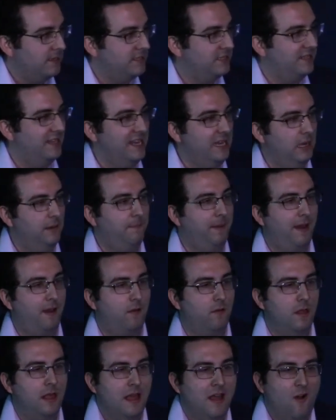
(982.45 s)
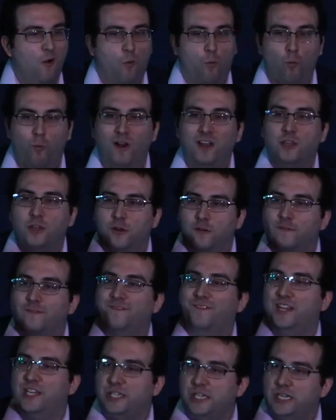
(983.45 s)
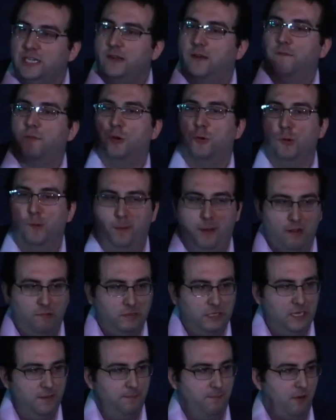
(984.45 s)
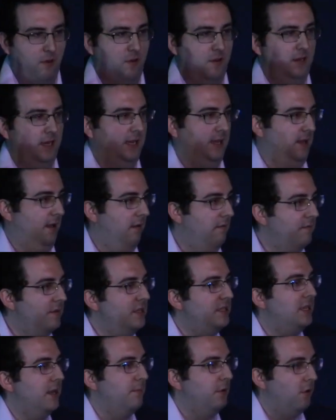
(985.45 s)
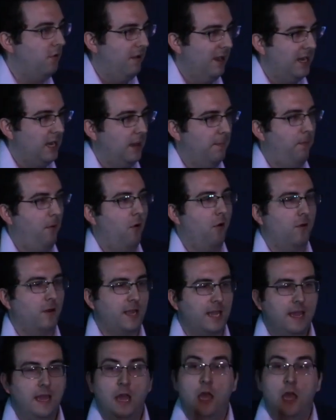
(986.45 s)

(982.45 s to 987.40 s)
Think about what your vision of the Republican Party, of the Democratic Party